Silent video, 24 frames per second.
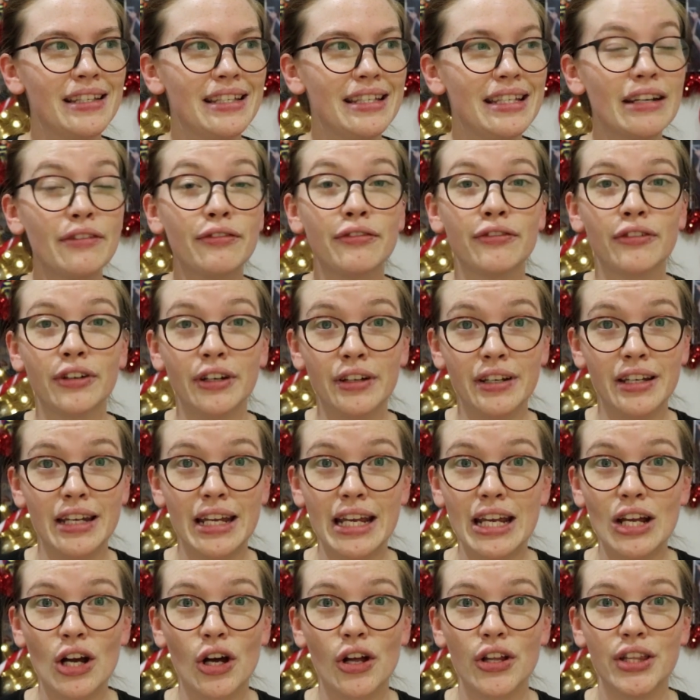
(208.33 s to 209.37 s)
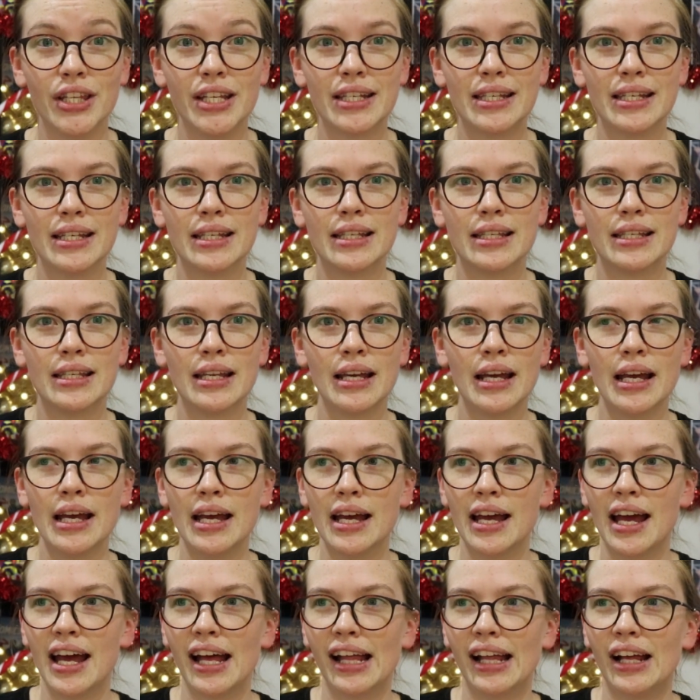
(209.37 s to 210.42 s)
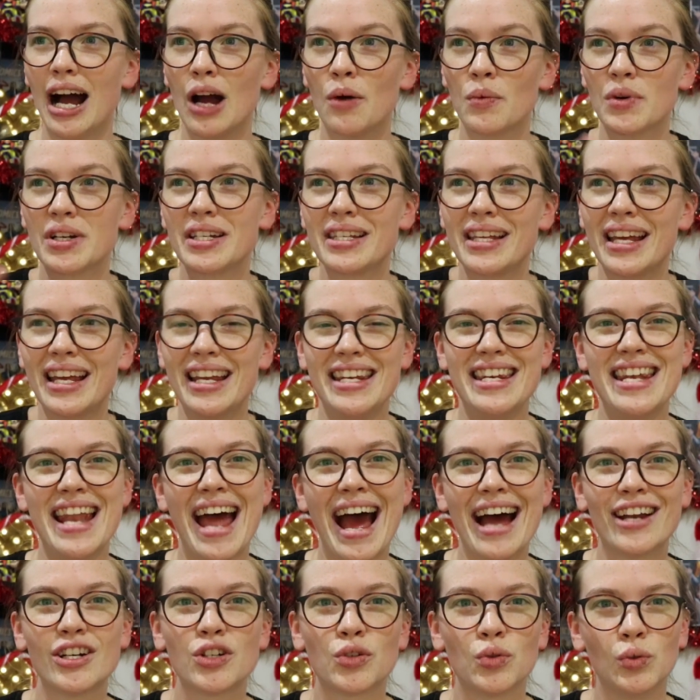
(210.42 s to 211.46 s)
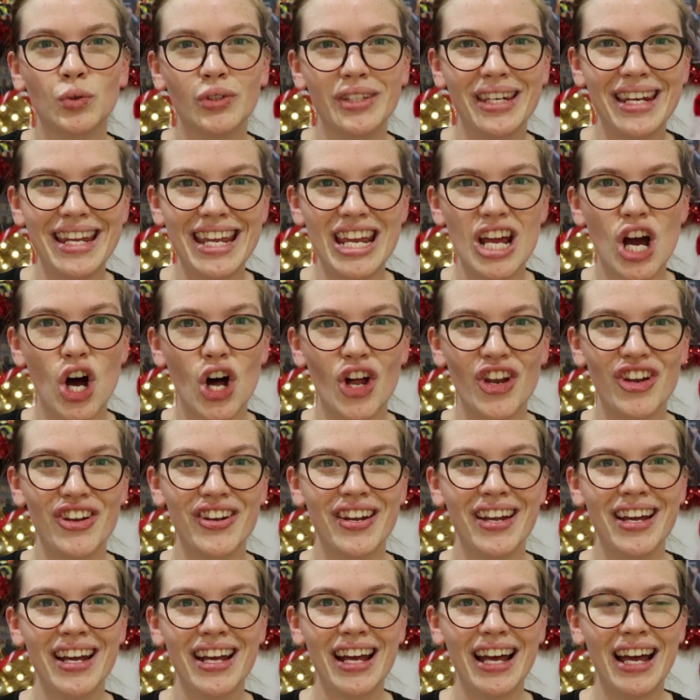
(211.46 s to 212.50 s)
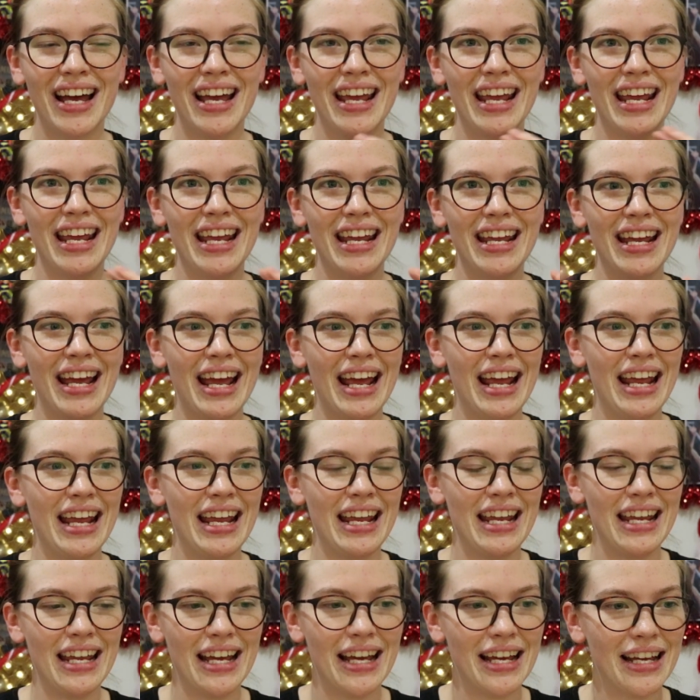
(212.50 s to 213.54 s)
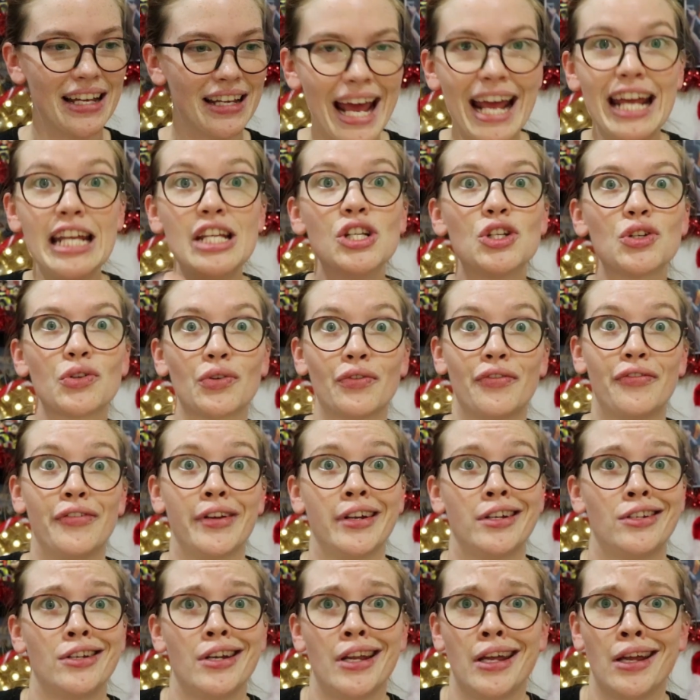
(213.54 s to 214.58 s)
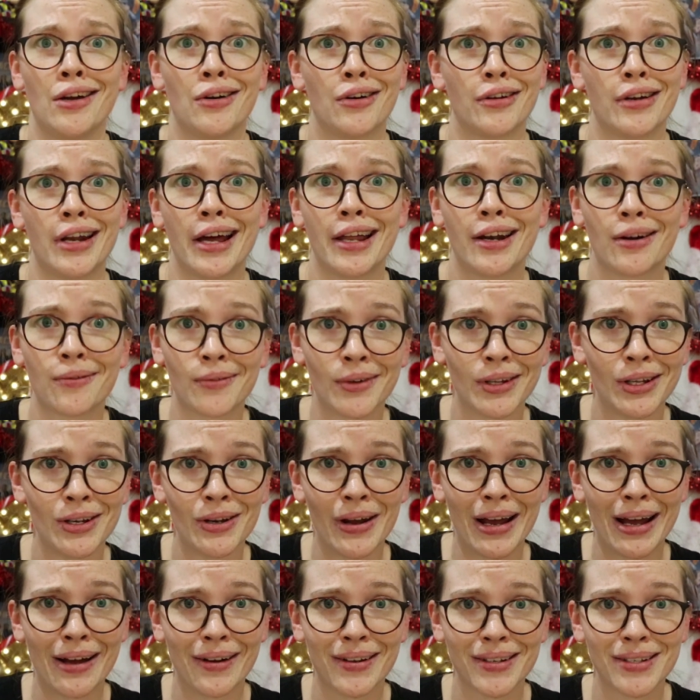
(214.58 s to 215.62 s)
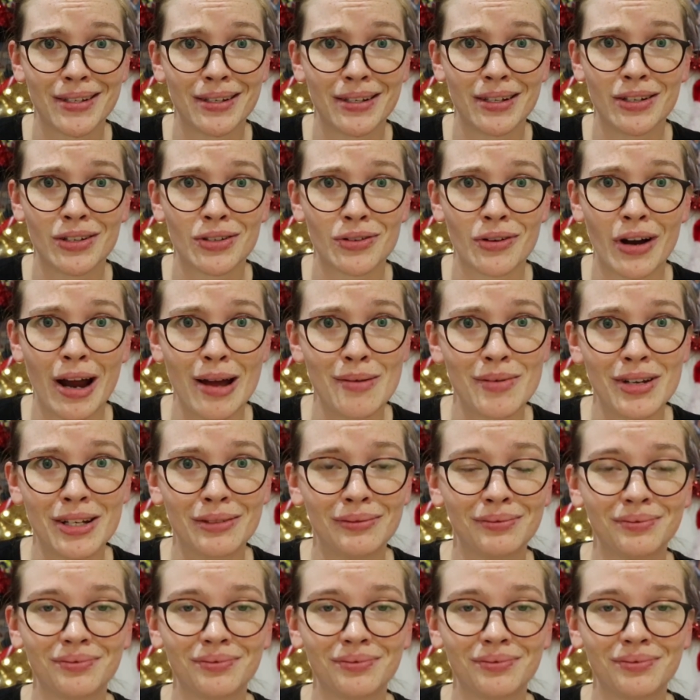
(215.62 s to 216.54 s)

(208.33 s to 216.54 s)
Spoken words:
different neon. This is, I want to say, a natural neon, a angelfish neon. I don't really know how else to describe it.